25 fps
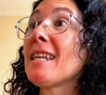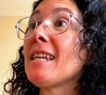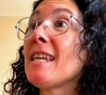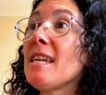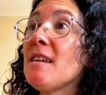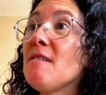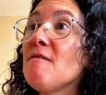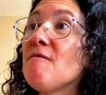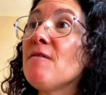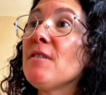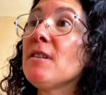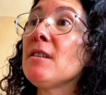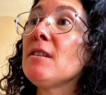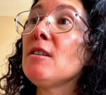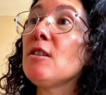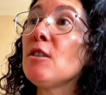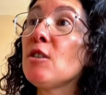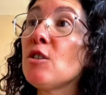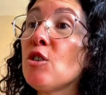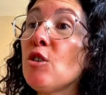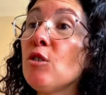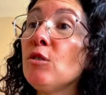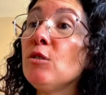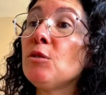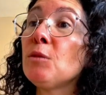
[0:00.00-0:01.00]
and even
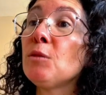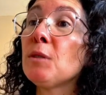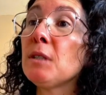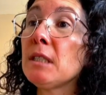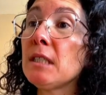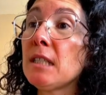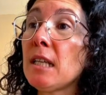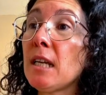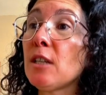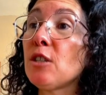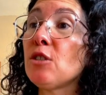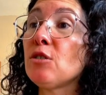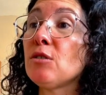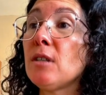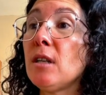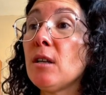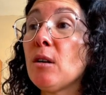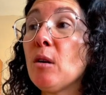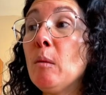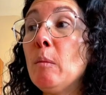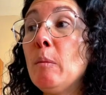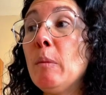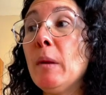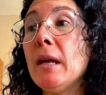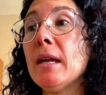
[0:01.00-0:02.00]
non-transactional
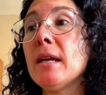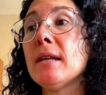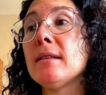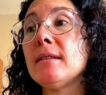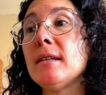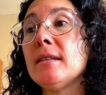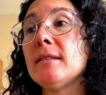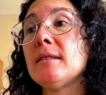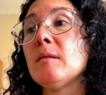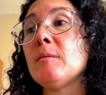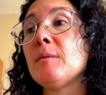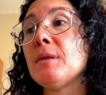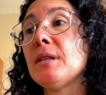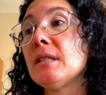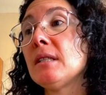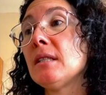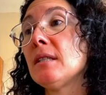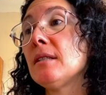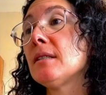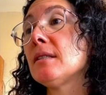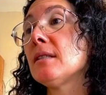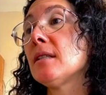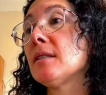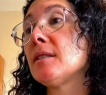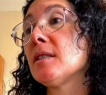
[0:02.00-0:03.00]
compliant
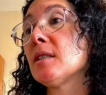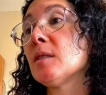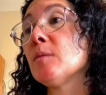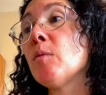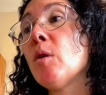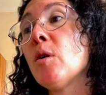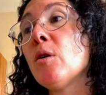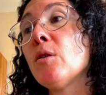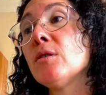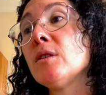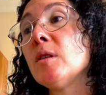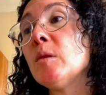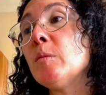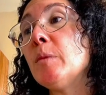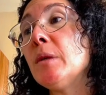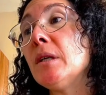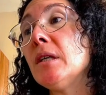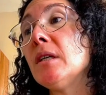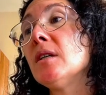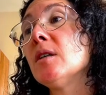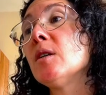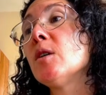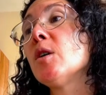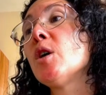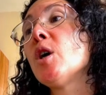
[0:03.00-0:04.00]
databases such as
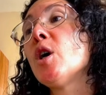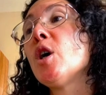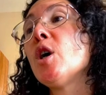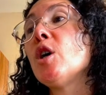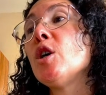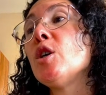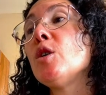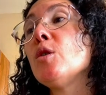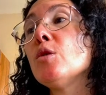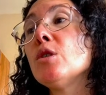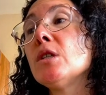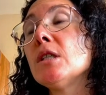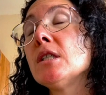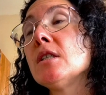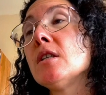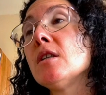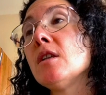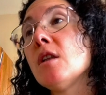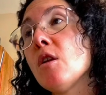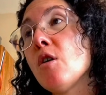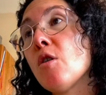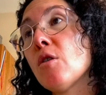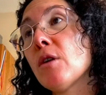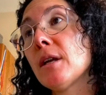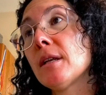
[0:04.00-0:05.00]
MongoDB using
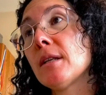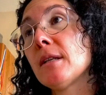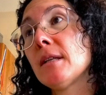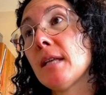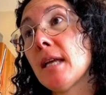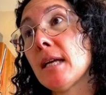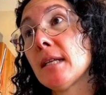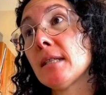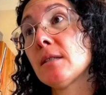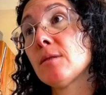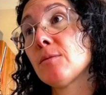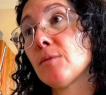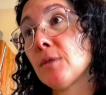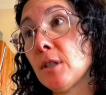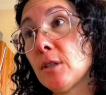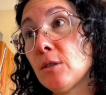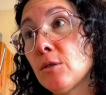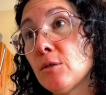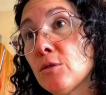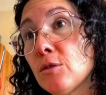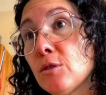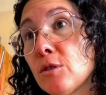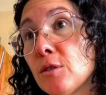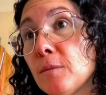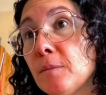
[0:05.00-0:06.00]
login last
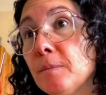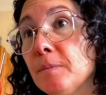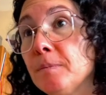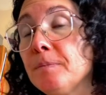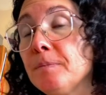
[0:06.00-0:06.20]
resource.